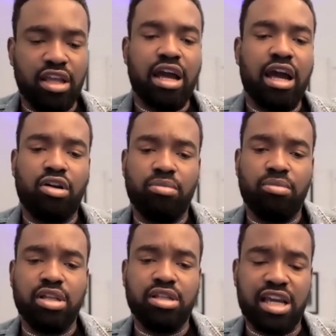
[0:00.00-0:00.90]
in our
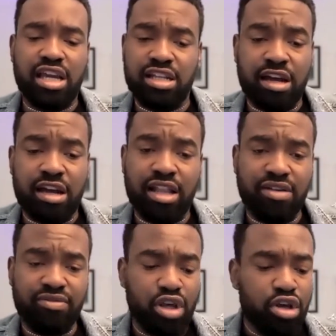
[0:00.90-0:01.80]
community and in our
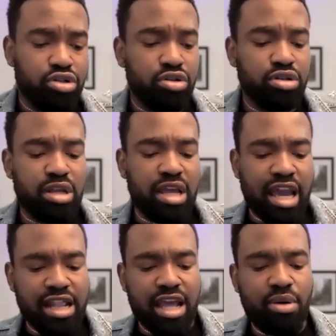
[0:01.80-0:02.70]
lives. So
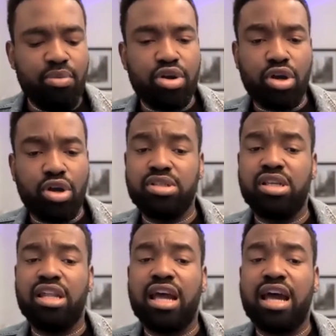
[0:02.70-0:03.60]
the earlier we come
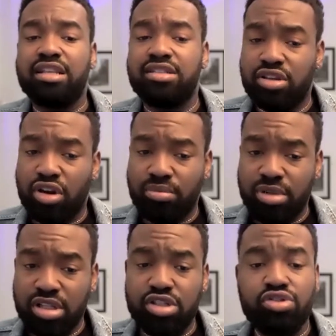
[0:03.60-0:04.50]
together as a
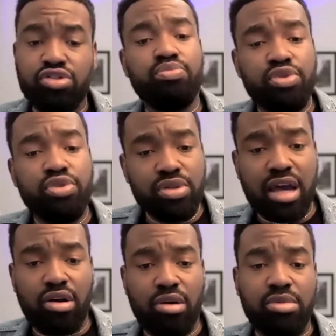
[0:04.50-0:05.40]
community to build
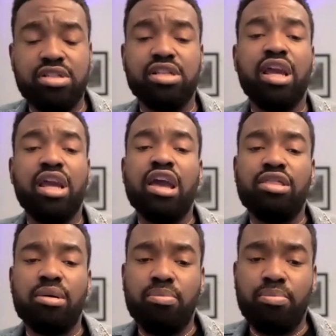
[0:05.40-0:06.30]
our community,
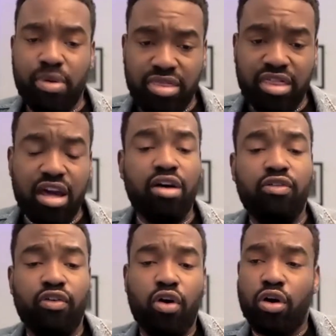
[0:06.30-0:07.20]
the
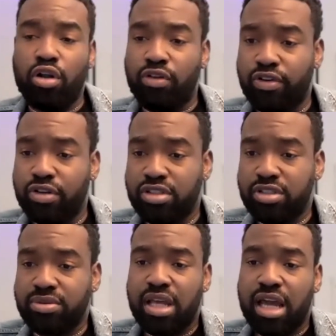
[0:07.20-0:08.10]
better for all of
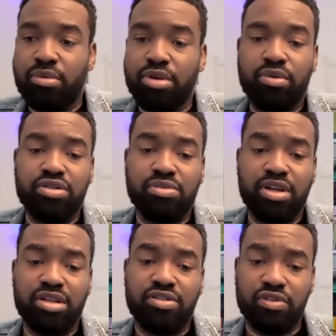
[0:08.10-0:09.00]
us. And we don't want
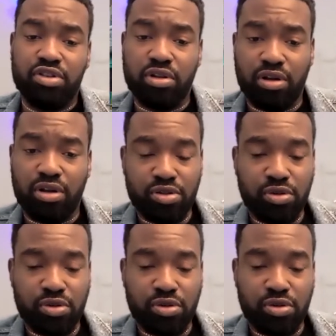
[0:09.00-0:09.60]
to make this video long.